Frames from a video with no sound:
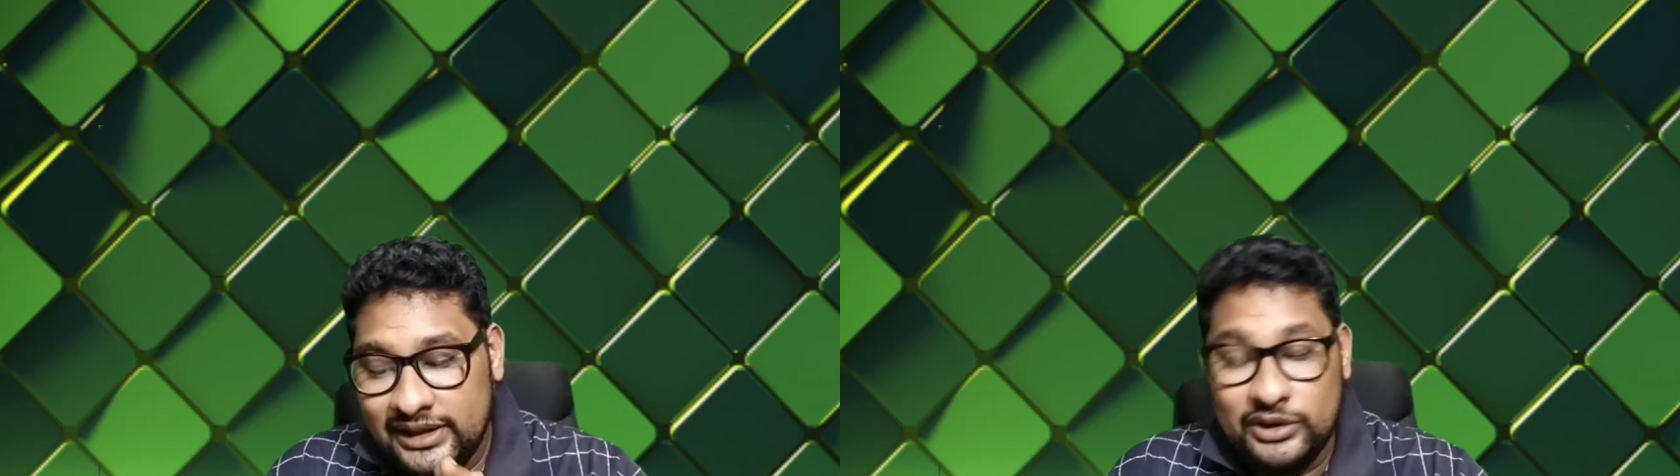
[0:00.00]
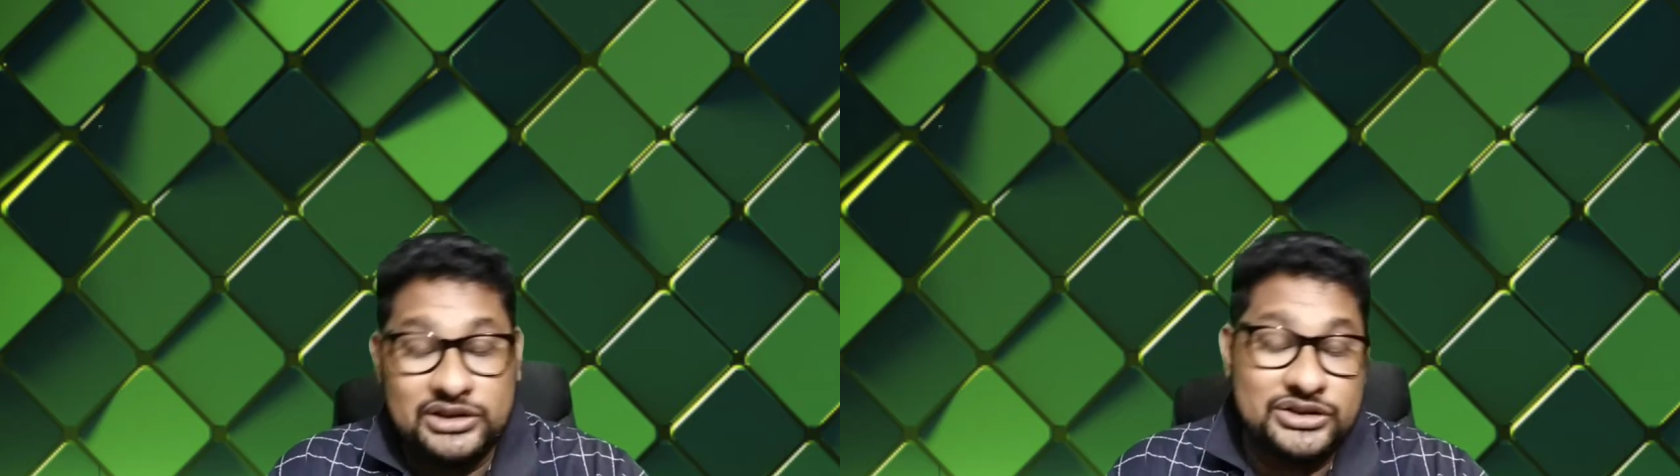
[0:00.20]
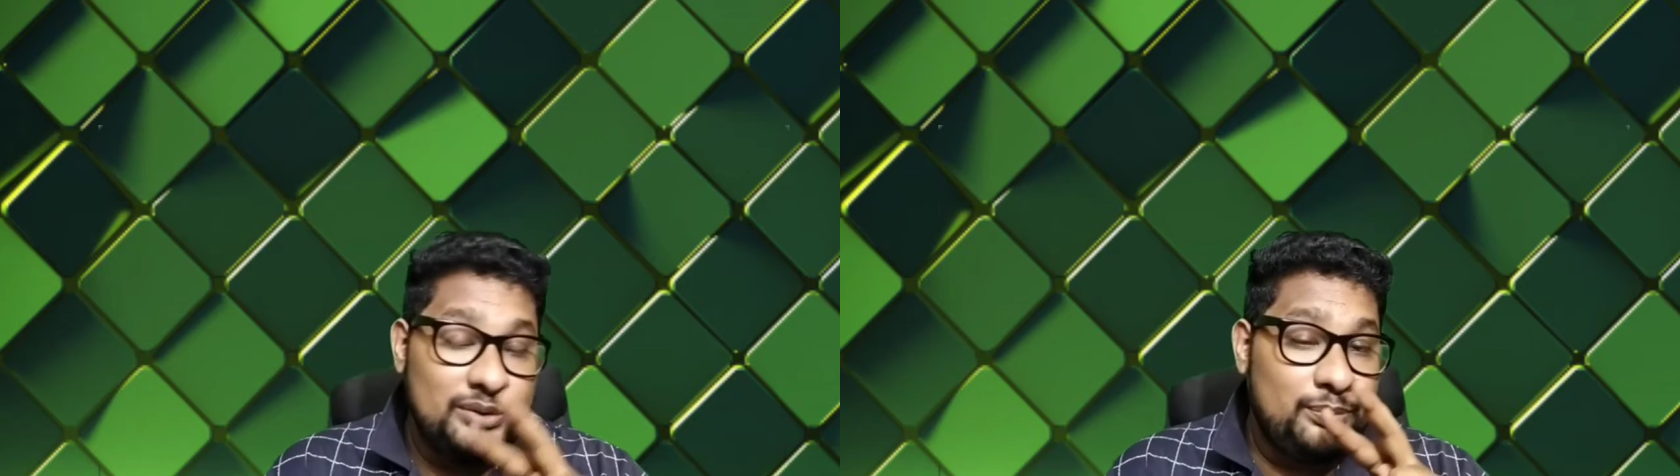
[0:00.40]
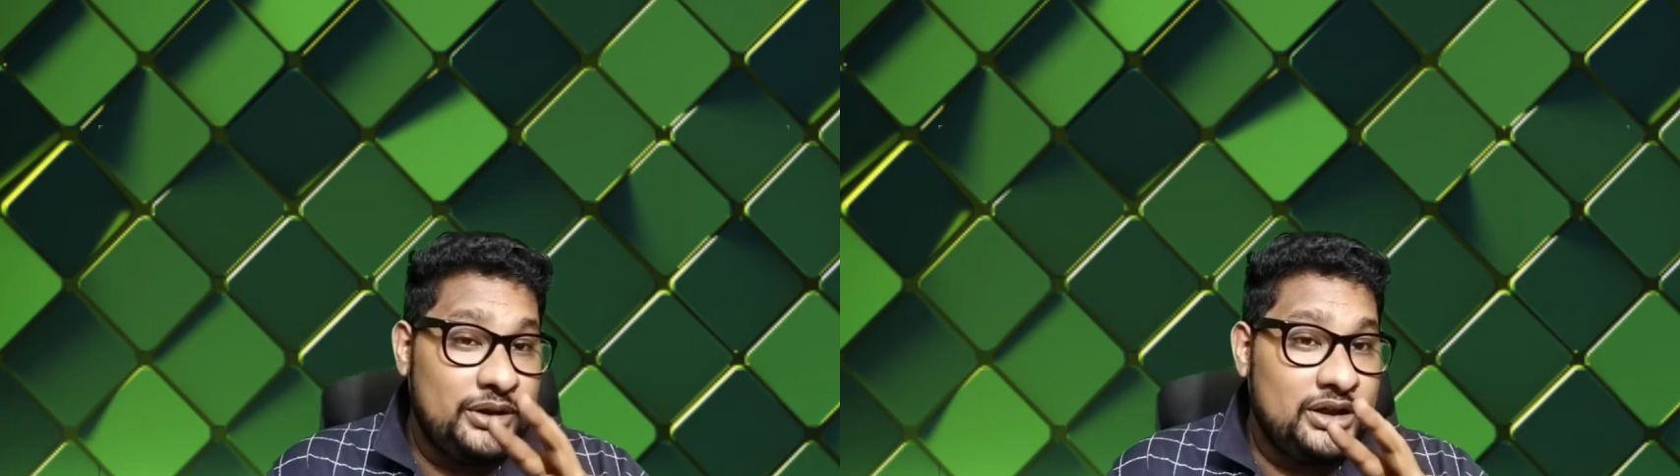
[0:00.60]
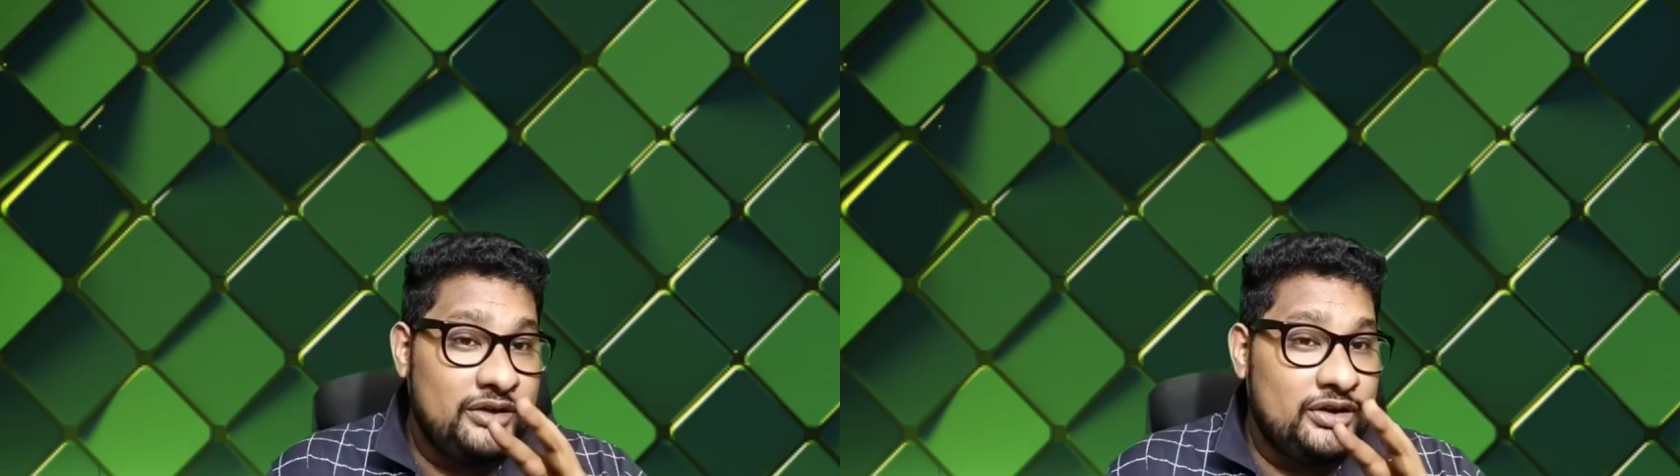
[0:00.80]
runs, and
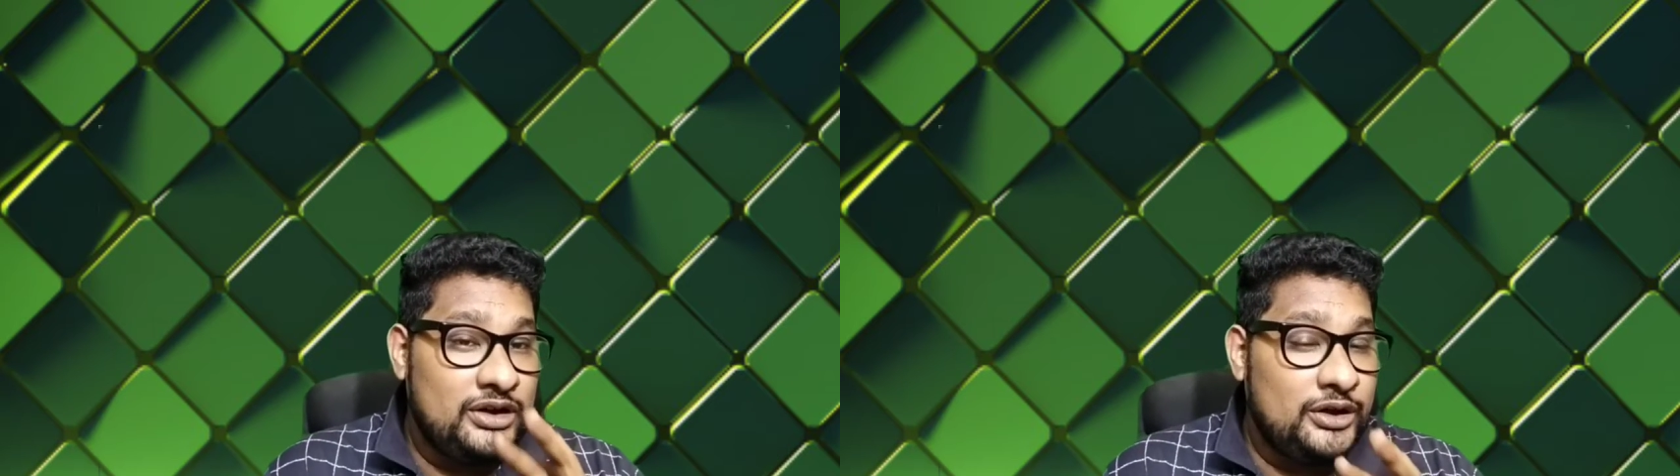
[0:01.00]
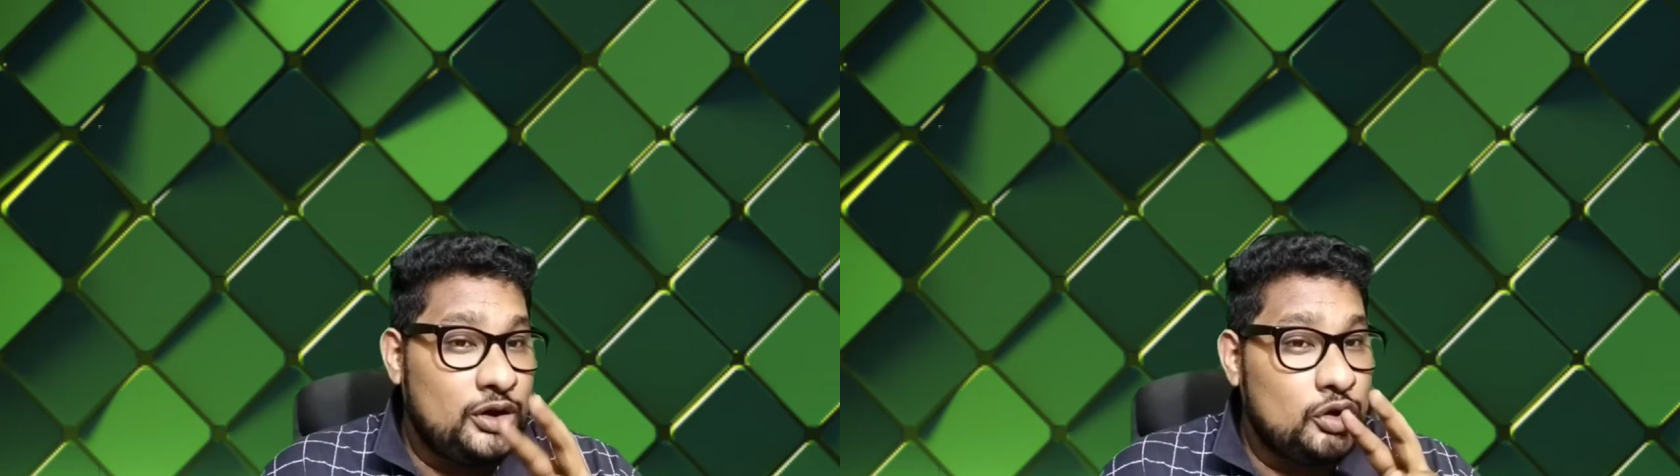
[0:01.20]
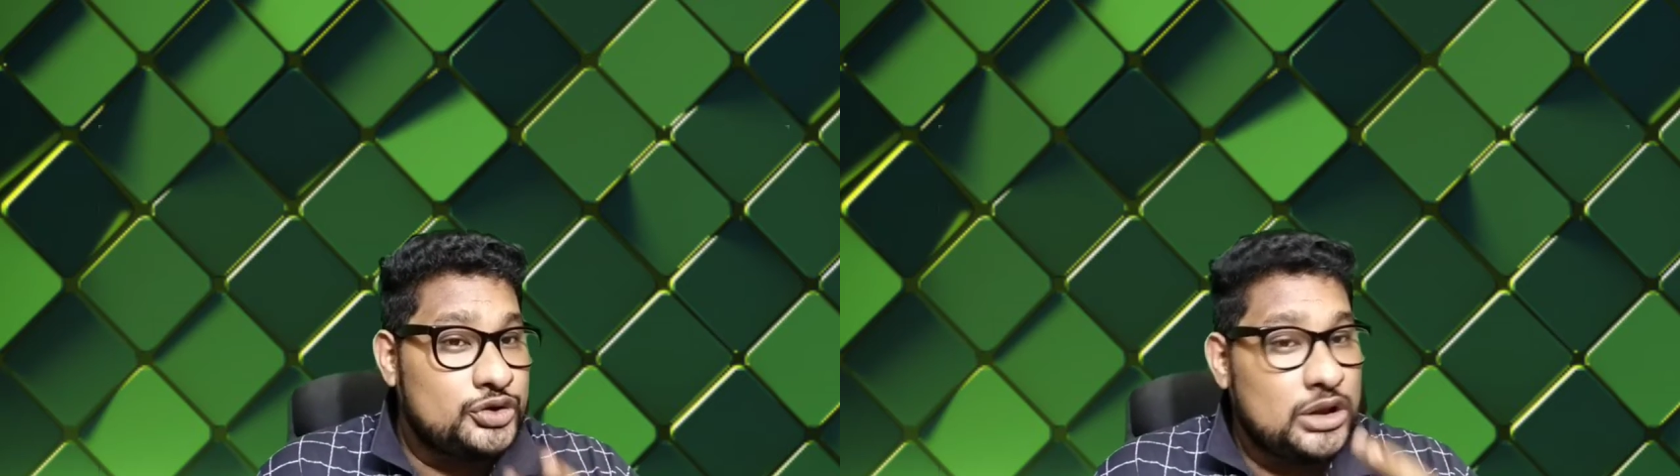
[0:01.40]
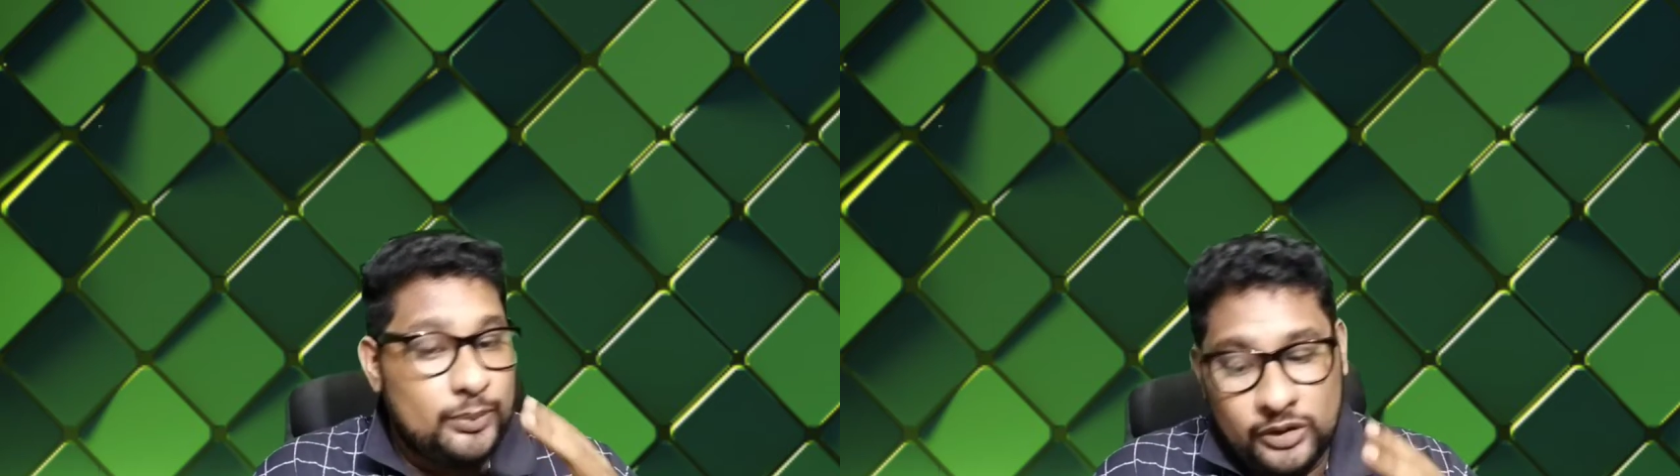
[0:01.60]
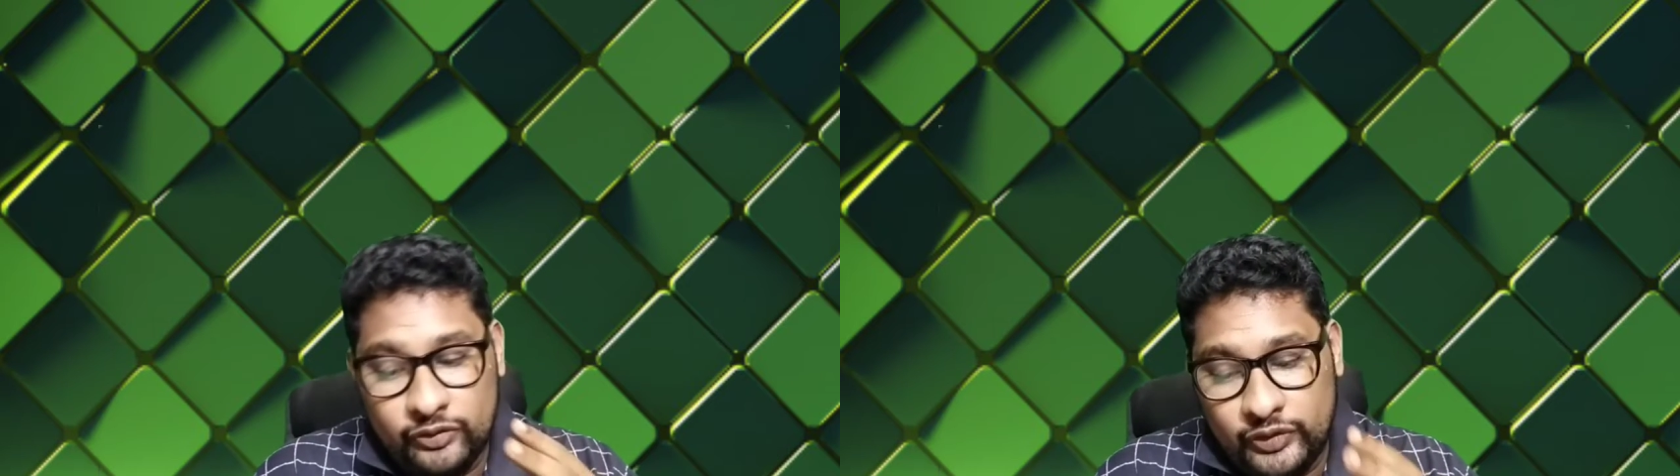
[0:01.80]
they lost a
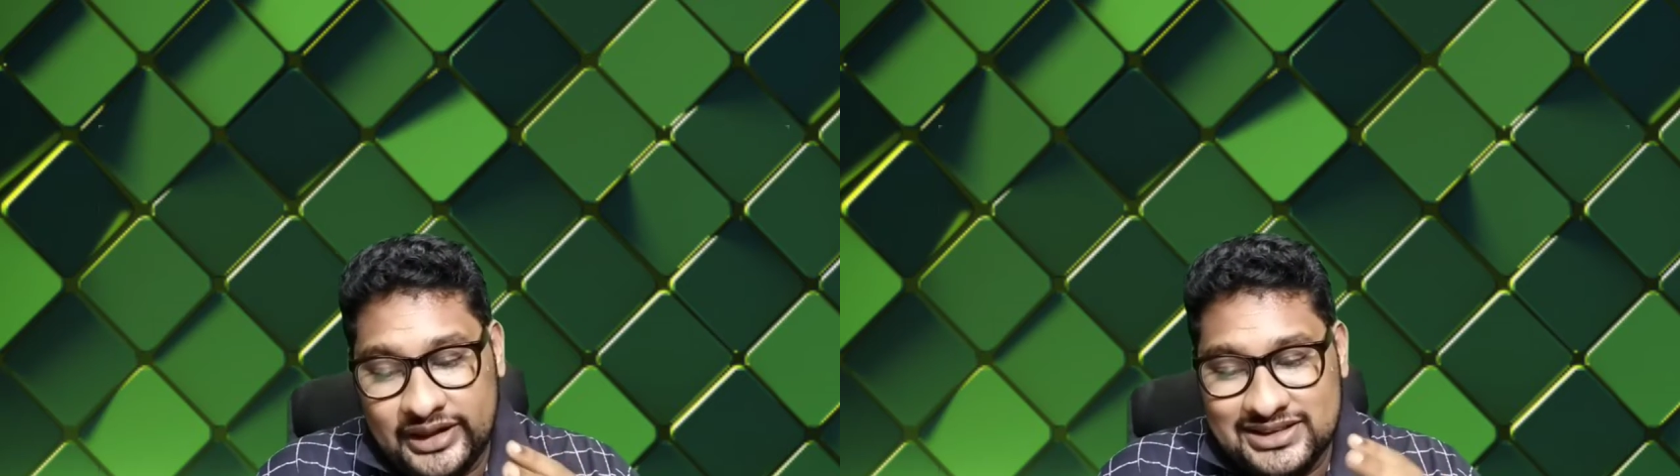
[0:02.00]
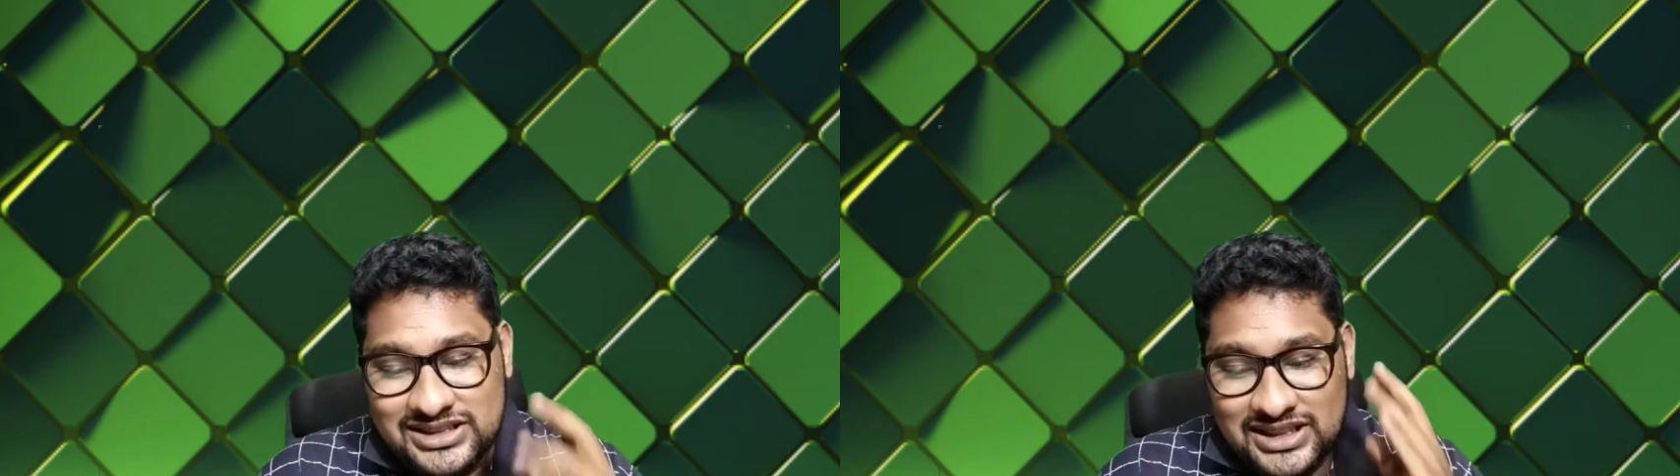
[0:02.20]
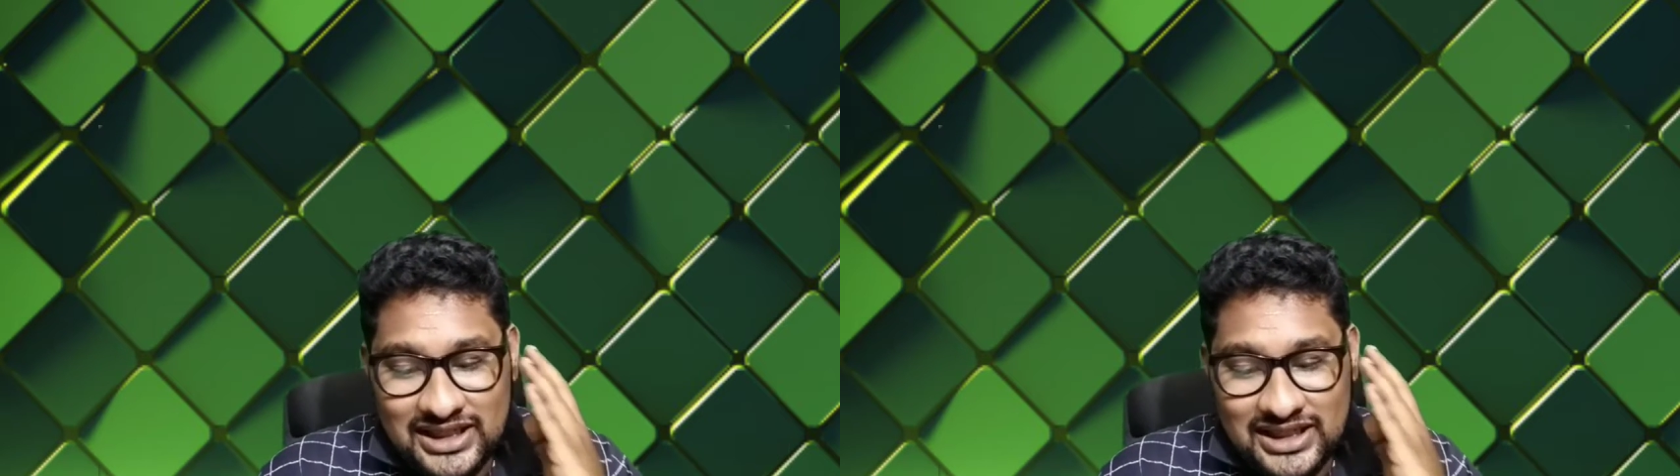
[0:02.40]
couple of wickets,